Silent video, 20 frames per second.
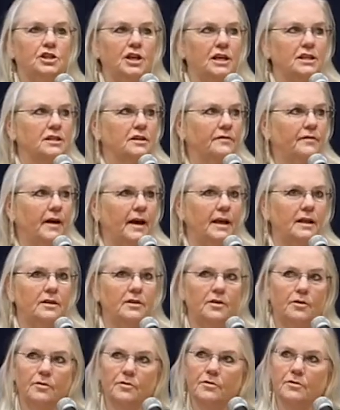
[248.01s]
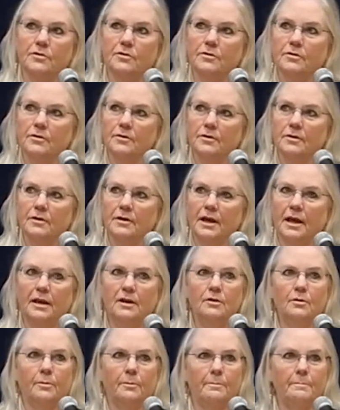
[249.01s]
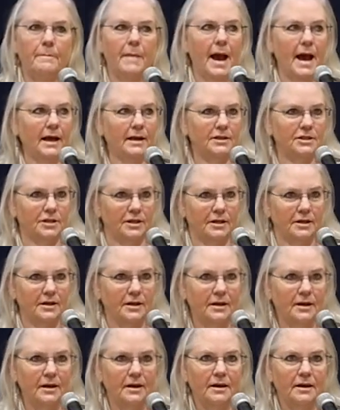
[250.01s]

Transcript: justify its use. Can you imagine?